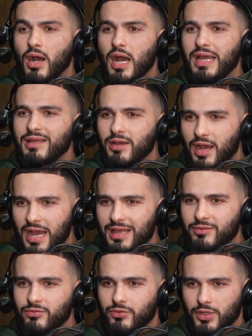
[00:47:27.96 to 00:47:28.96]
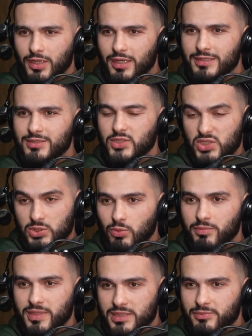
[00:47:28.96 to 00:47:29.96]
I I have realized this is
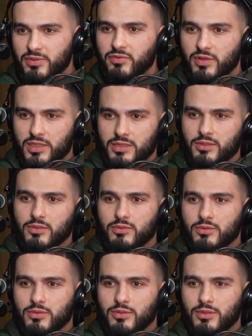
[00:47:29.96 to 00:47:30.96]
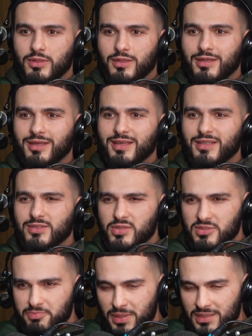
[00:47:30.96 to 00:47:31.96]
what makes me funny though. Is it? It is
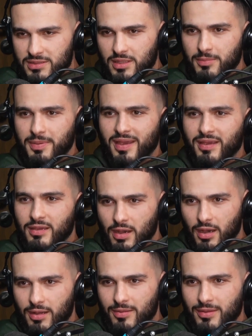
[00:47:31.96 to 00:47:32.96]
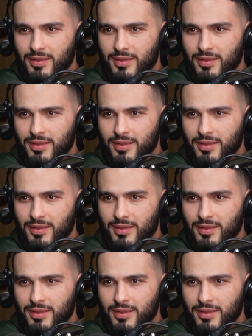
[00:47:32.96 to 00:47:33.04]
this pent up anger.